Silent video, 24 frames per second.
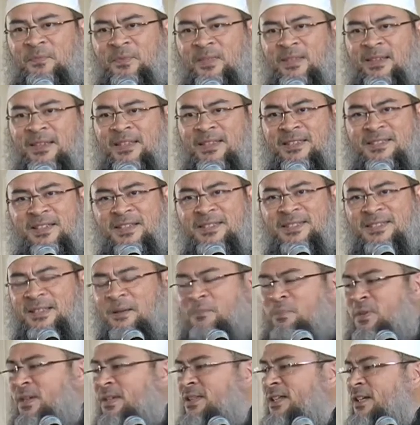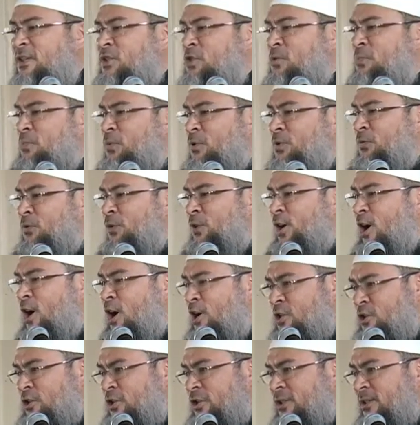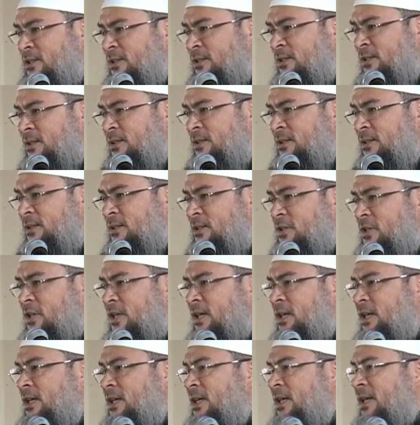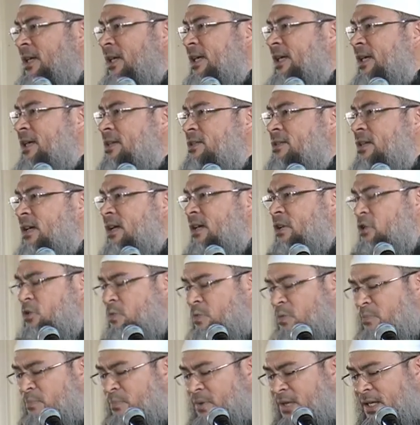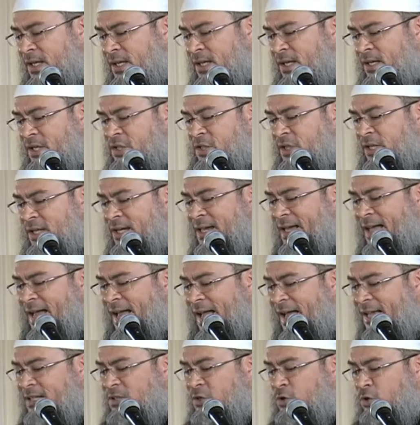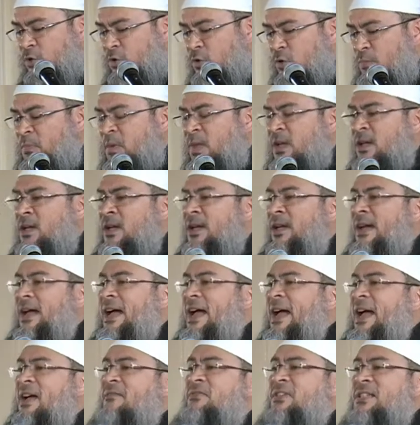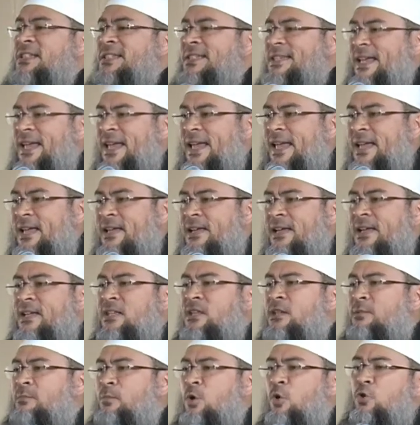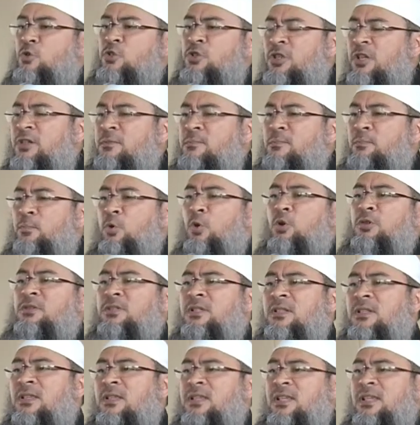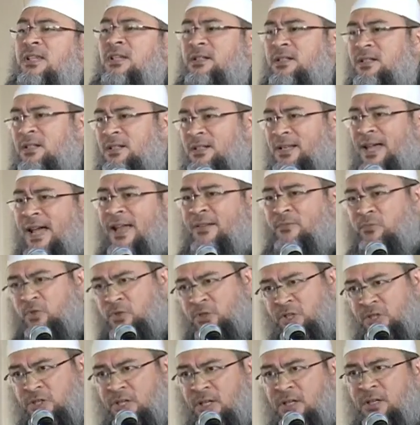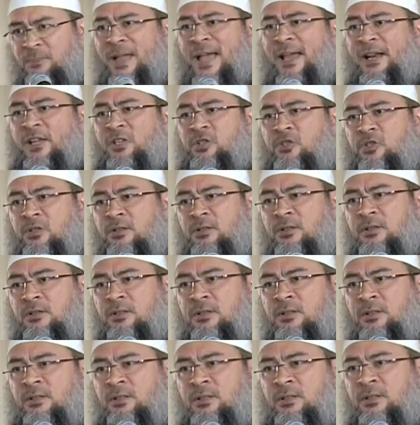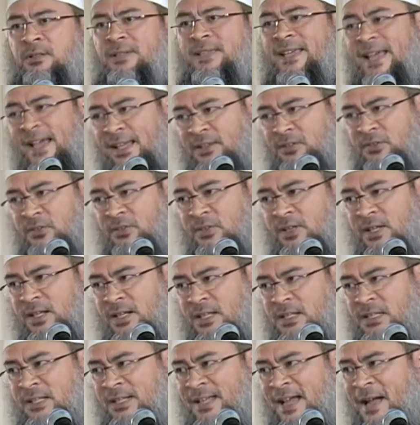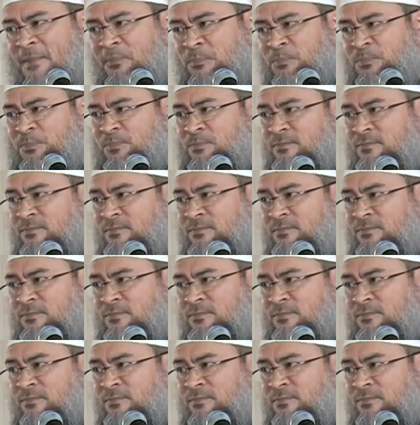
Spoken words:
is not something that you put for auction. She is a human being, and she has to have a say in the most important thing in her life, which is her marriage. Yet in Islam,